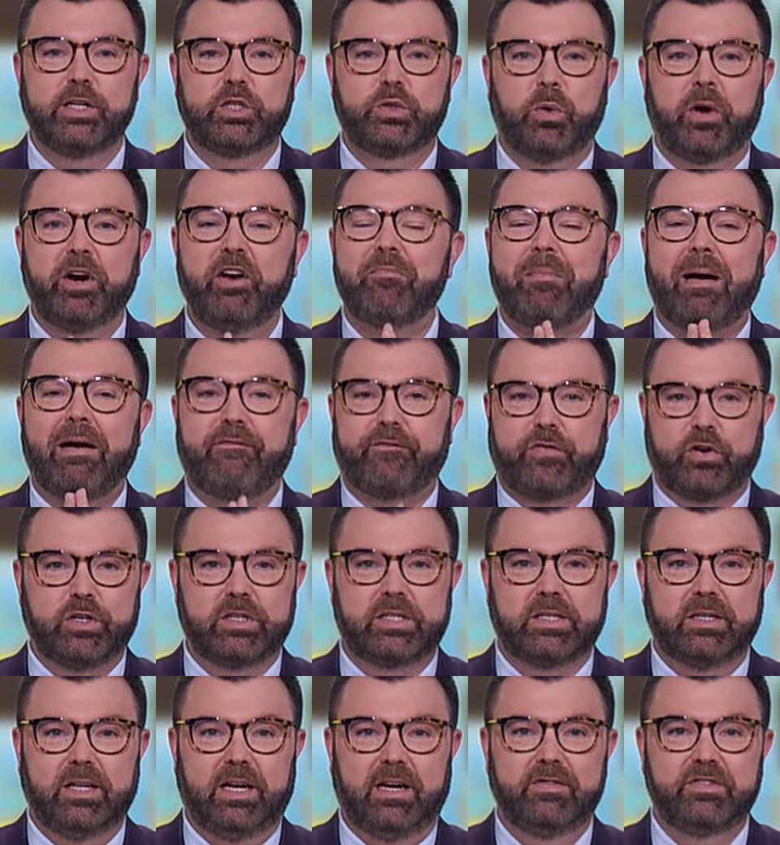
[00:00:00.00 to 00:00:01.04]
It's one of my
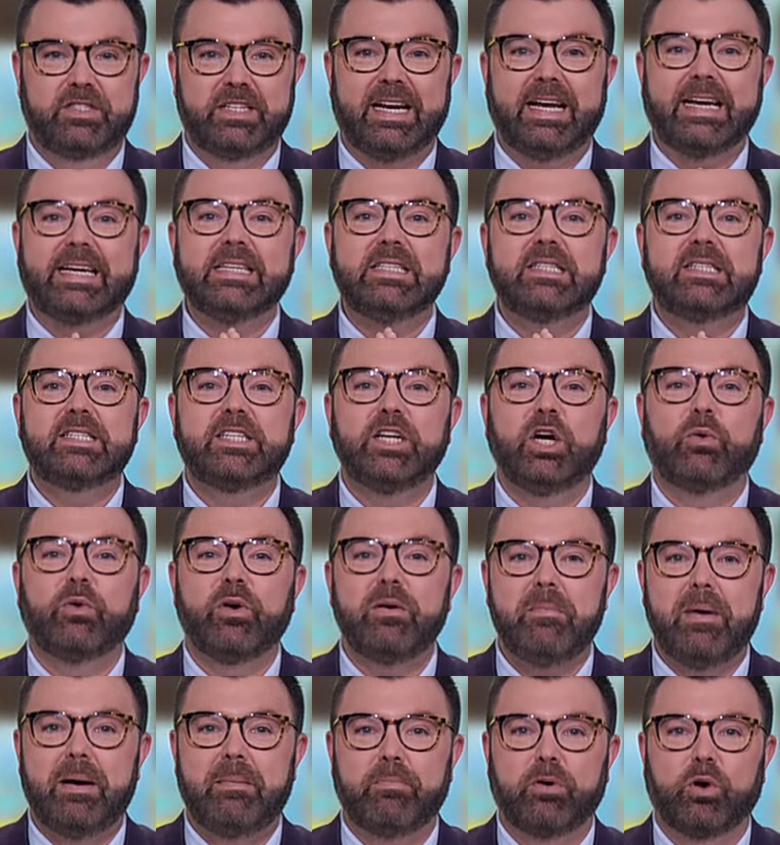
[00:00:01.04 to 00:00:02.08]
first loves, and I can still
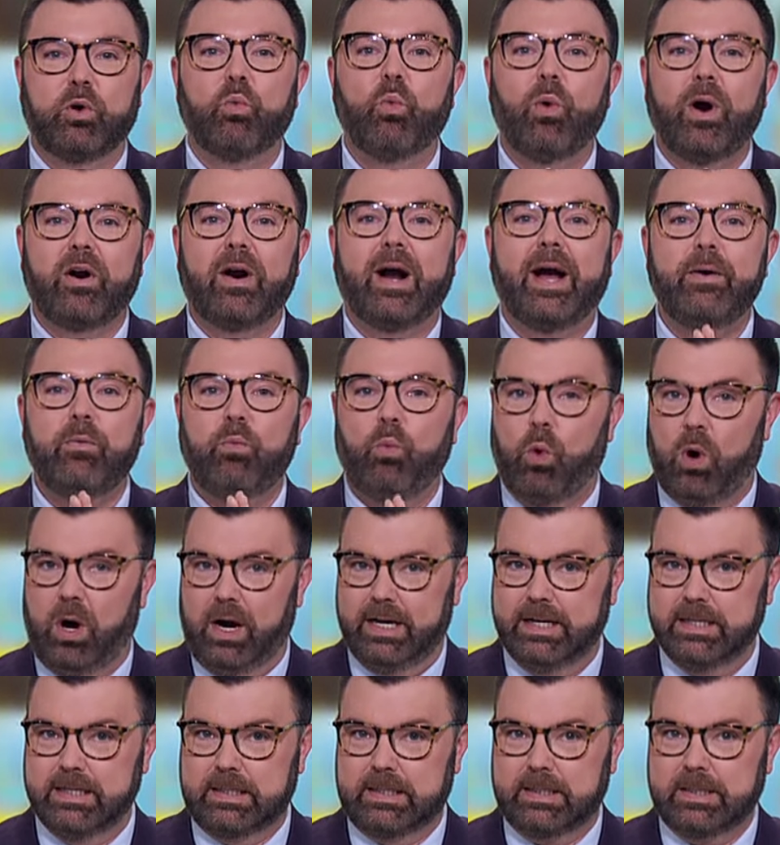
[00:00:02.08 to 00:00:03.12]
remember where I
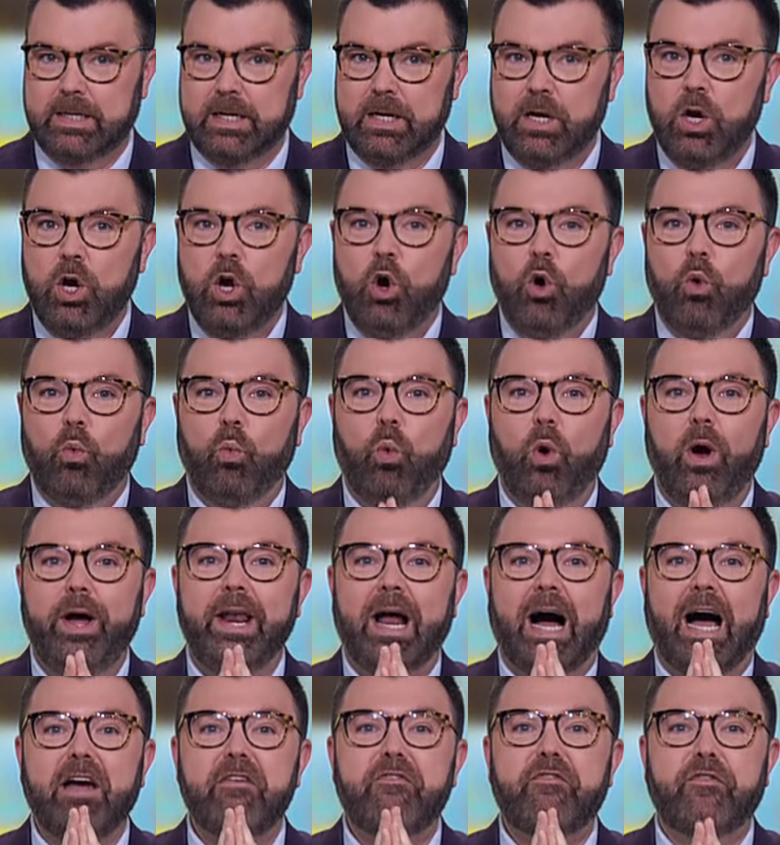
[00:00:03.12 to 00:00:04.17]
was
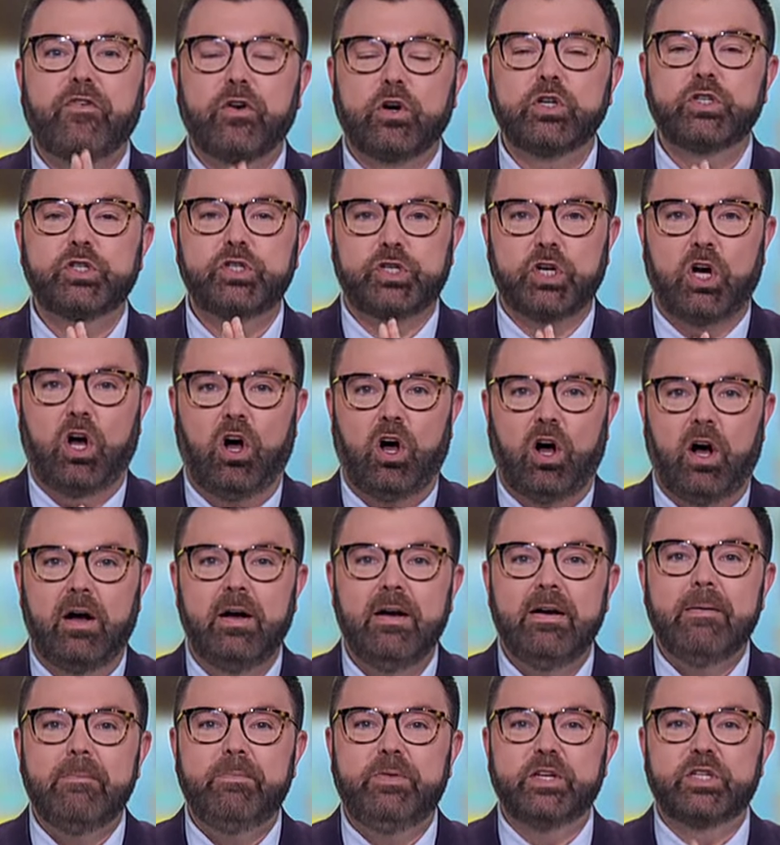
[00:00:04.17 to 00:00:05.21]
when I first saw
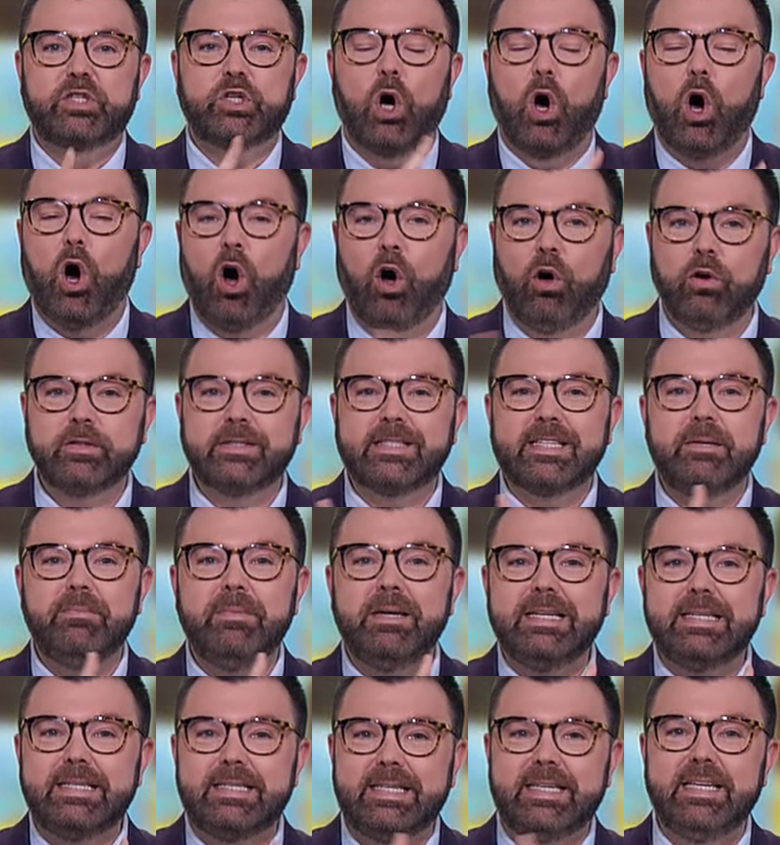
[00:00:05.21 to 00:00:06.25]
this
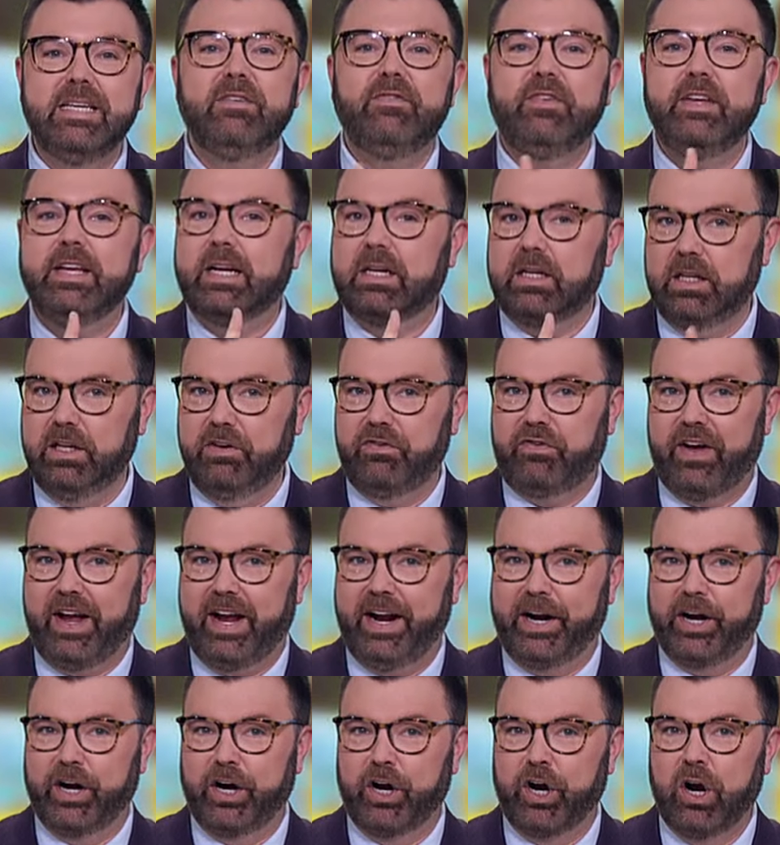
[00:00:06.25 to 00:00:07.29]
ultimate TV
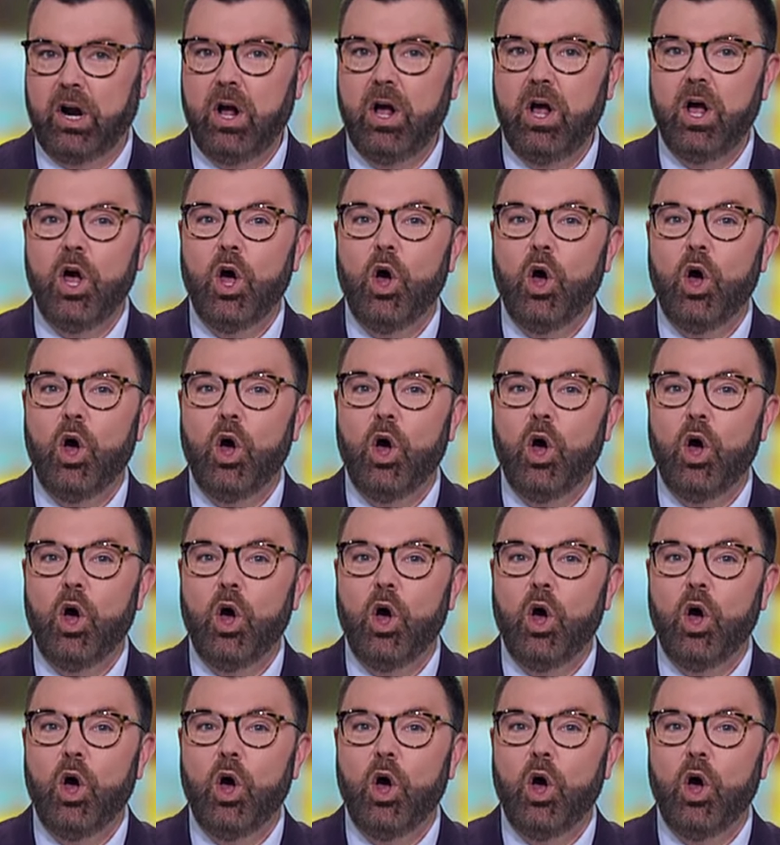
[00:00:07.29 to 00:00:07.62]
cliffhanger,